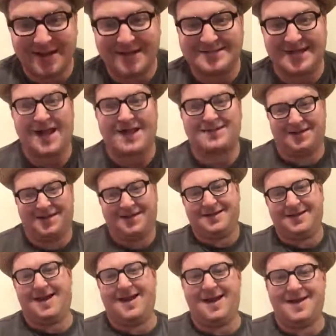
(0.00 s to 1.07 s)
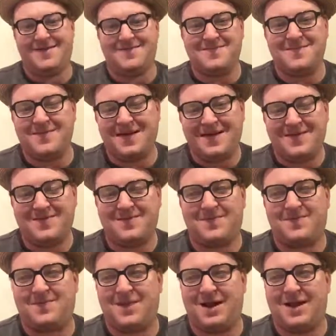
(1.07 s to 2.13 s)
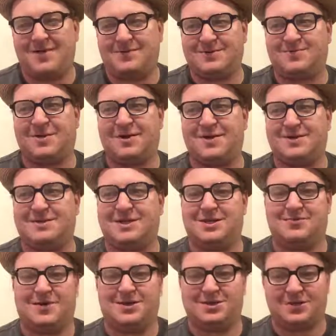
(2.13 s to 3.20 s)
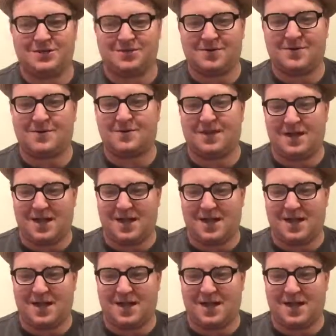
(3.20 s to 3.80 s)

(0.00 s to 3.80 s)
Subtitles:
Exactly. But it was one of those situations where